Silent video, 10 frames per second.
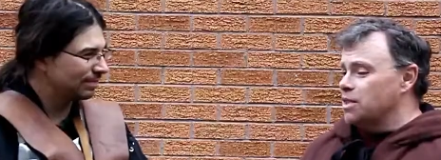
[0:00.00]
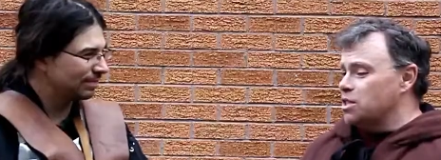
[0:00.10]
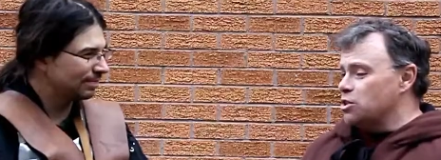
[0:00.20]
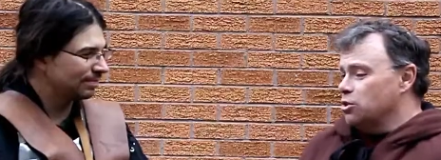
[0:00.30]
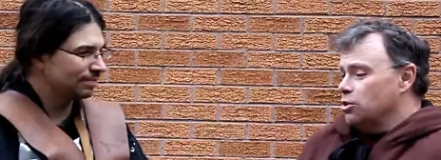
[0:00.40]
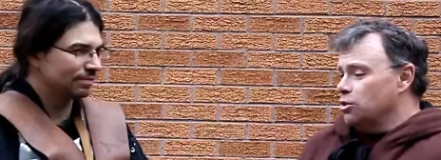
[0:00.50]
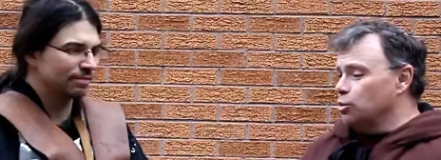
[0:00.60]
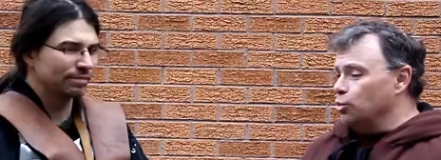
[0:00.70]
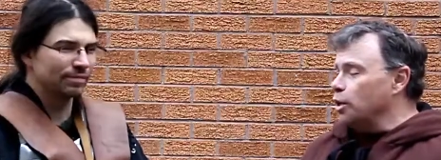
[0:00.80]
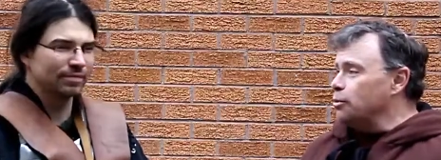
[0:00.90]
Speaker 1: So
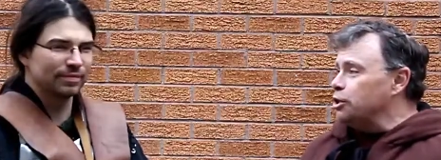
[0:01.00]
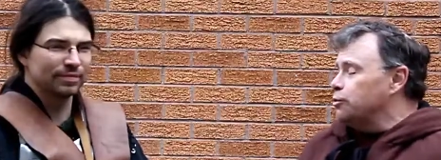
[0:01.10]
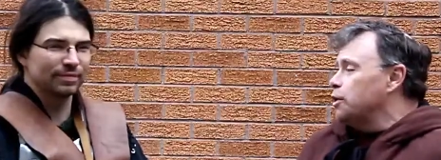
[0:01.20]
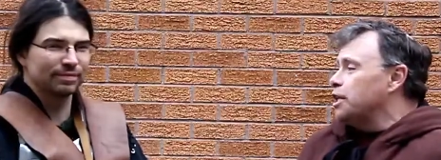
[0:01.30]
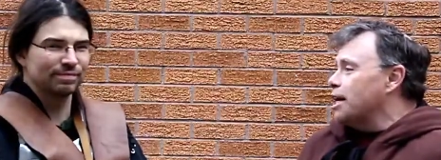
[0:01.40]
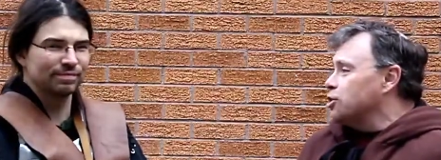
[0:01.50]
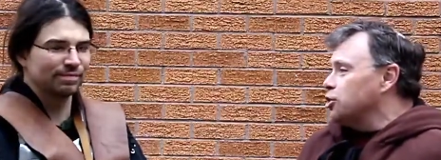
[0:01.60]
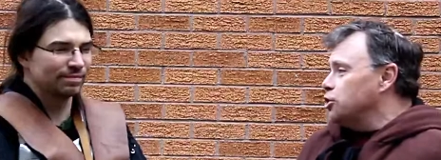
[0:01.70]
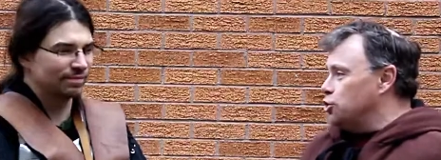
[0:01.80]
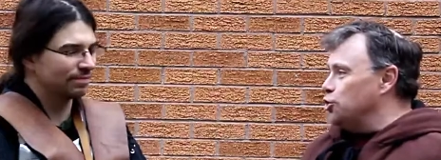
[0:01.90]
what would, what do you
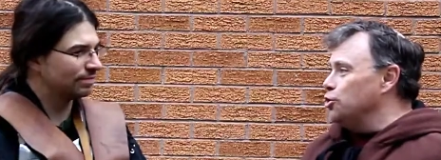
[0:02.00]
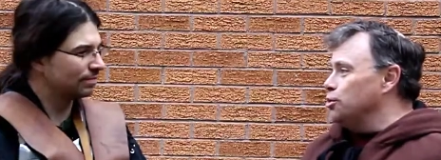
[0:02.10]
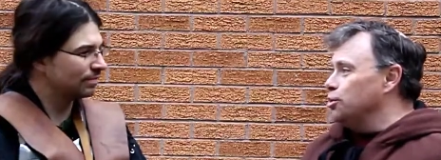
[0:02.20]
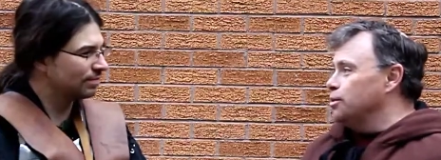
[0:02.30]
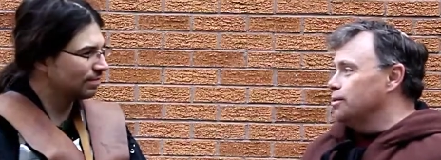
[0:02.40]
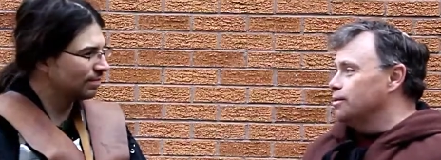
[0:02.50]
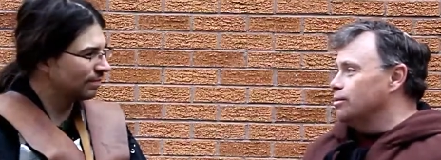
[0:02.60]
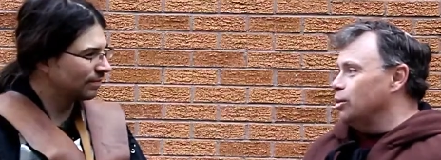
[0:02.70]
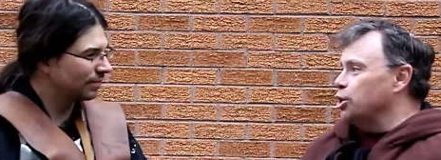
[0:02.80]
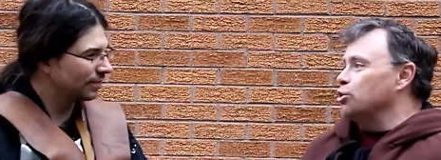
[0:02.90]
actually do
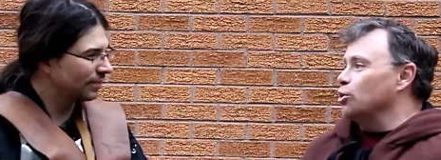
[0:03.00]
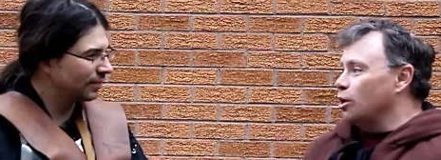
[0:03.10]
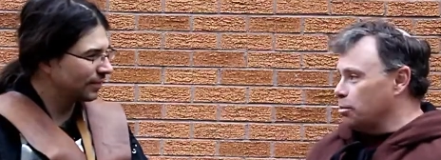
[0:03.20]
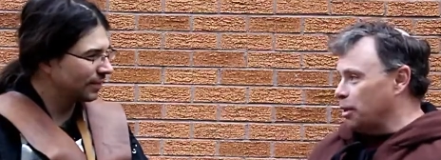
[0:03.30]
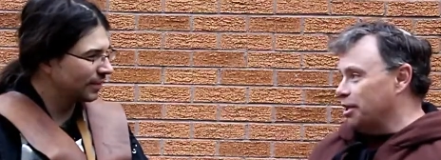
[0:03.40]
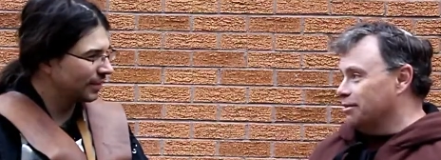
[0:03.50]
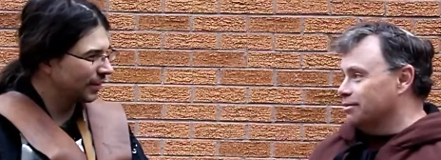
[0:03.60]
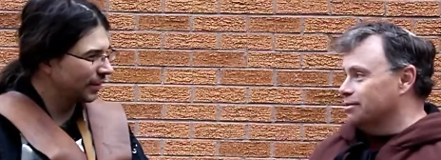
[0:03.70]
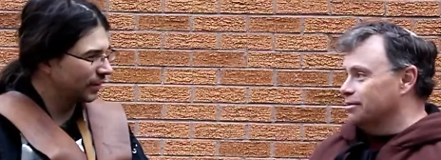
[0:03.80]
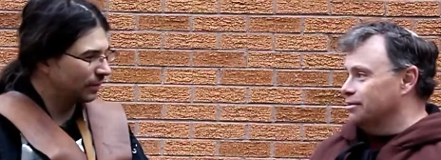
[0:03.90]
when you're LARPing?
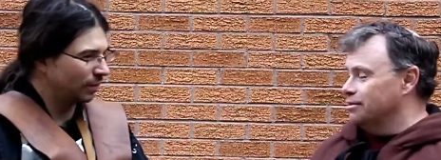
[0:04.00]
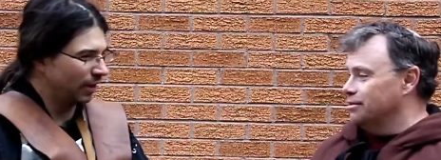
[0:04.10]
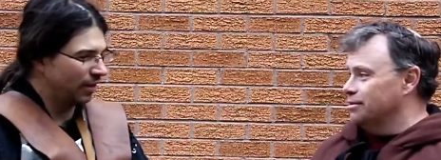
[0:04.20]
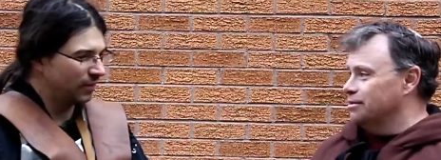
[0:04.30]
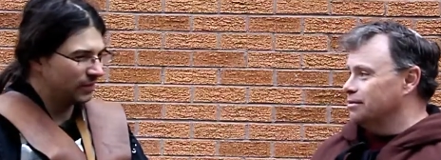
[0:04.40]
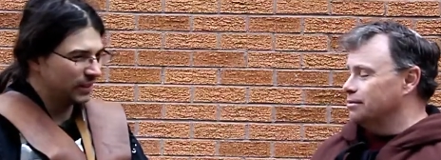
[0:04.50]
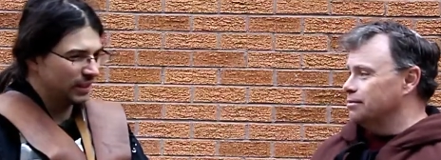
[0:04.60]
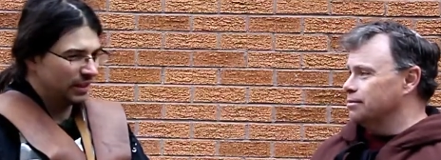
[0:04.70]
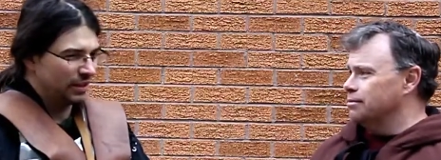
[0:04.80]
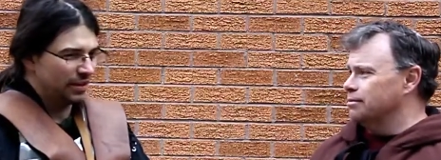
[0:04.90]
Well,
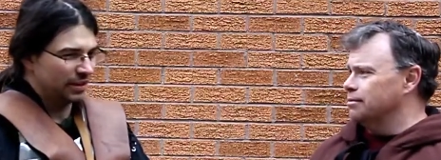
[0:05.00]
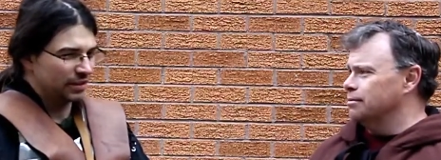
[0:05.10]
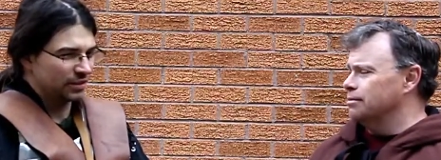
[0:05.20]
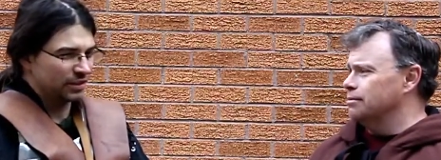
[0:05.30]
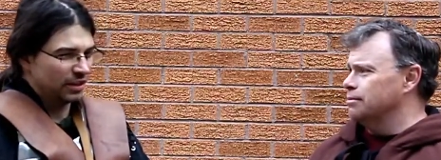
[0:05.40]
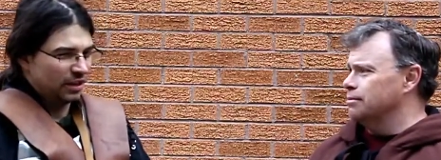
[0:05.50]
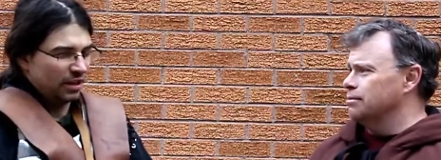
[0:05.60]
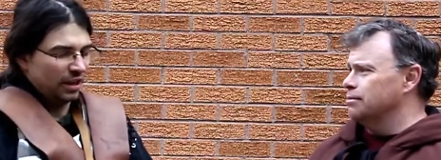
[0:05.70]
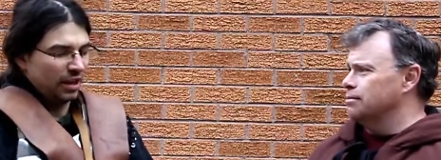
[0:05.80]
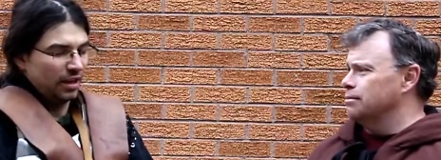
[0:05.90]
there's
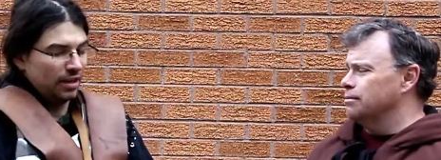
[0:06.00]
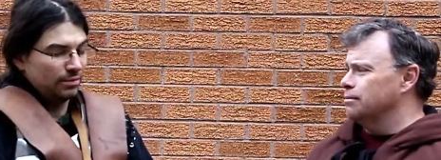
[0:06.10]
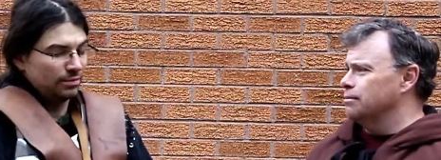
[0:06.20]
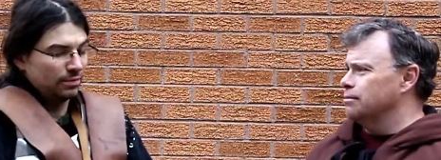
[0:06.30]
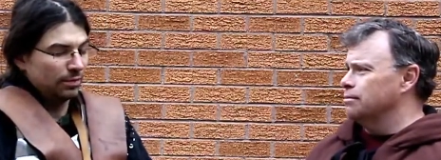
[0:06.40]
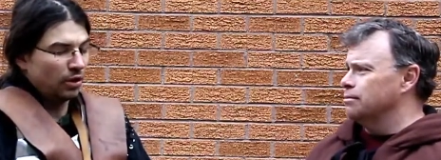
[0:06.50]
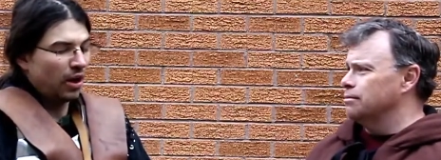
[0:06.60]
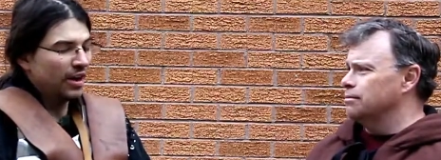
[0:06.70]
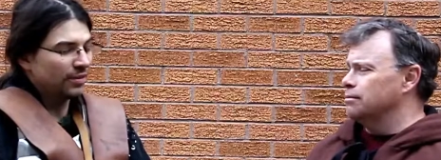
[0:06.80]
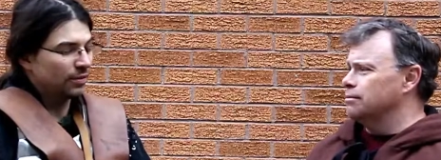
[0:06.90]
Speaker 2: um,
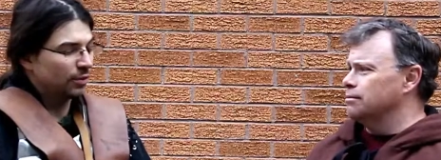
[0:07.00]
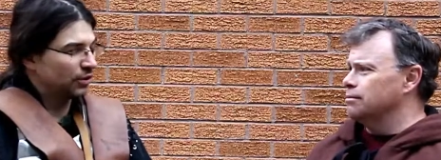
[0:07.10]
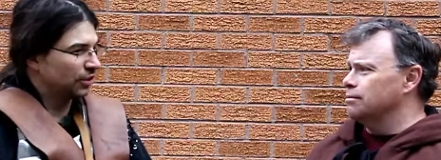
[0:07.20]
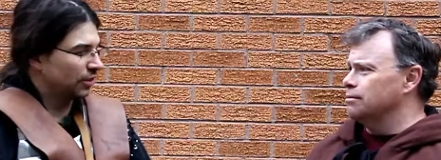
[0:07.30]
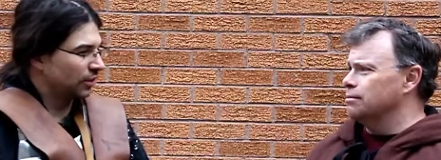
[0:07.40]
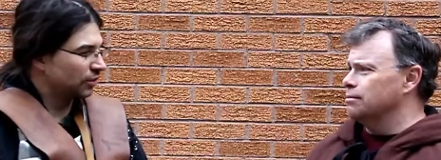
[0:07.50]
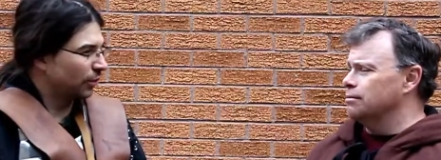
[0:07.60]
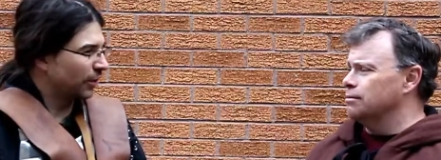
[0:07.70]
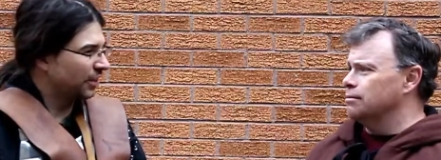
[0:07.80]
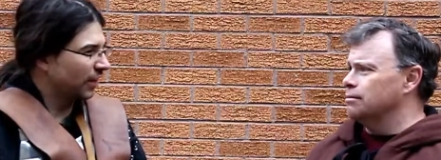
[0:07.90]
plot, which are the
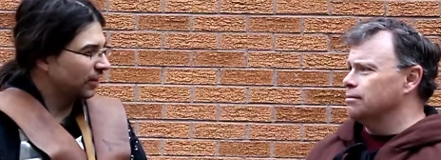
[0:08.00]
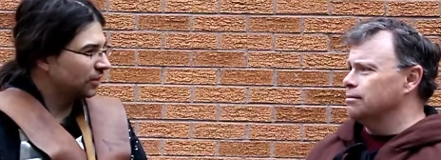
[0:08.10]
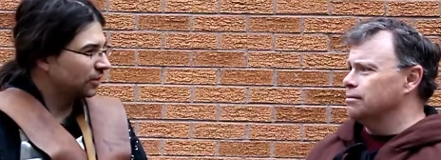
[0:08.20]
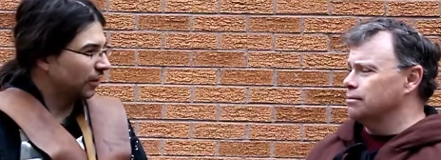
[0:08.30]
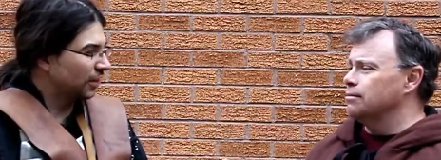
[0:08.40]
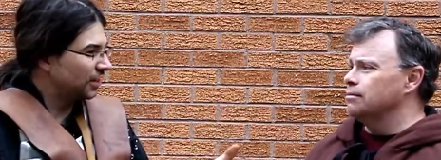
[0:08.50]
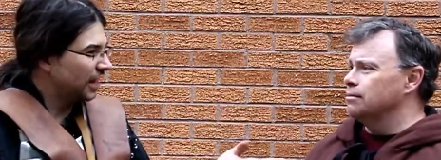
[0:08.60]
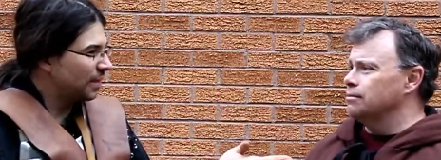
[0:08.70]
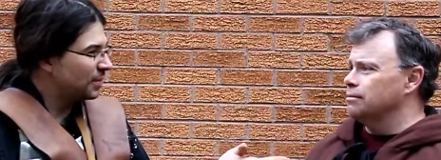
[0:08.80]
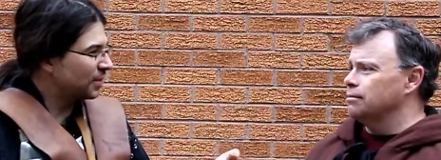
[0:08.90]
storytellers, or
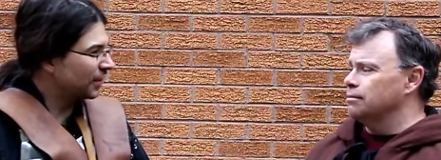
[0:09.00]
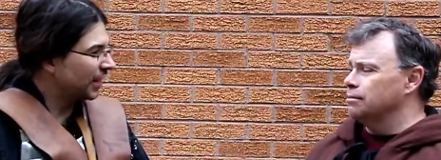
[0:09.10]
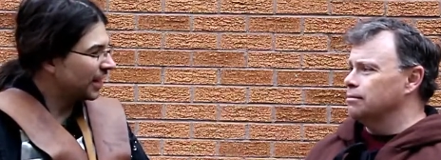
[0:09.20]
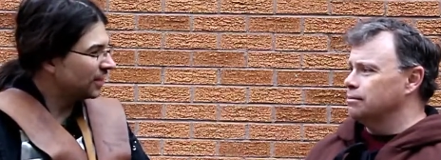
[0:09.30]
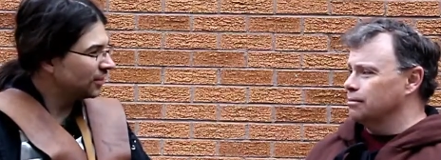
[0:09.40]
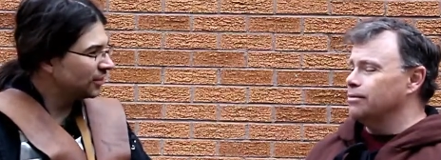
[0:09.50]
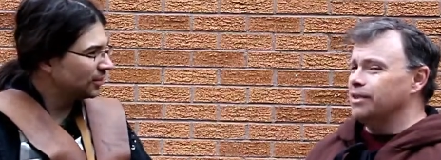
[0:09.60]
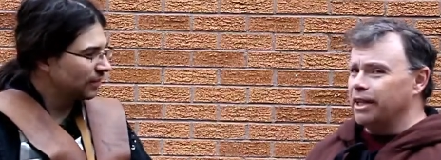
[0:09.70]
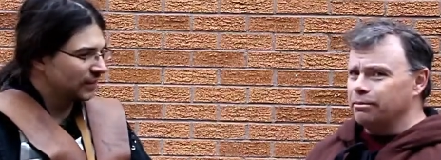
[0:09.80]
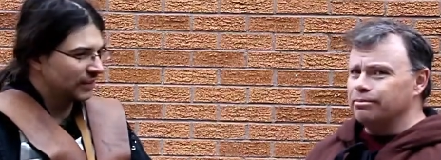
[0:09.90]
DM in your case.
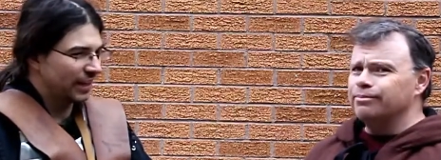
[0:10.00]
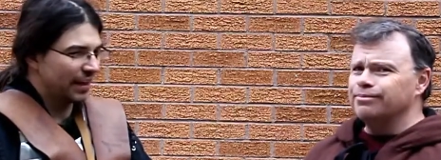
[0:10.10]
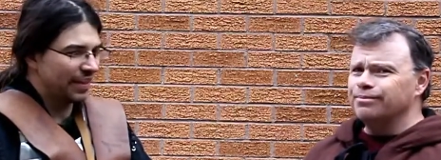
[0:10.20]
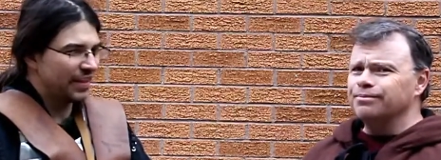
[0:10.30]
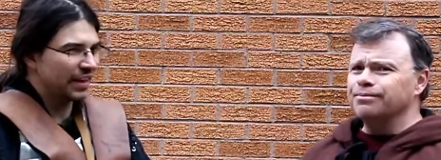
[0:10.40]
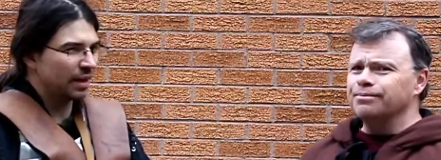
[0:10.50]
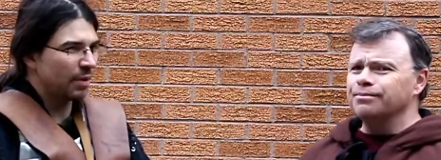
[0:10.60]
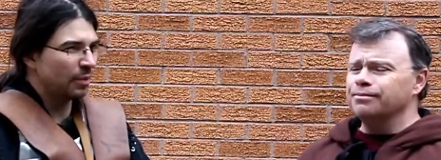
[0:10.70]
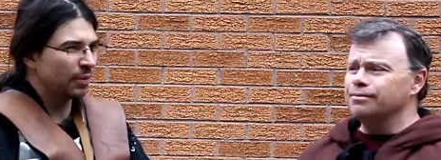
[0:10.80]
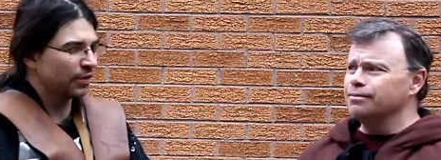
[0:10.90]
Yep. And then they come
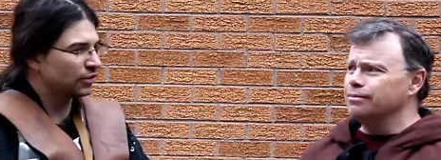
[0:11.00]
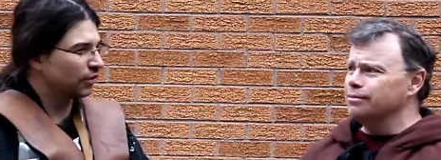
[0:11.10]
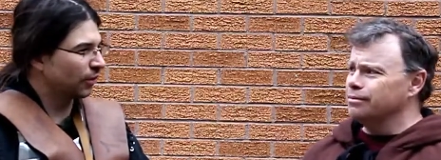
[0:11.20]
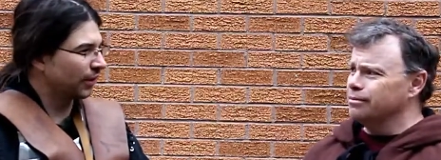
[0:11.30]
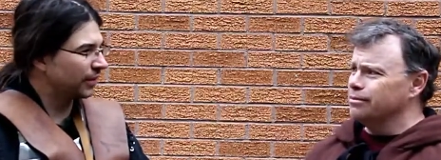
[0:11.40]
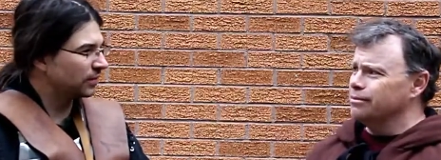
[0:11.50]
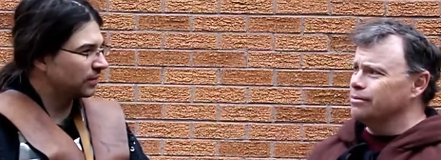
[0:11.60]
up with the story.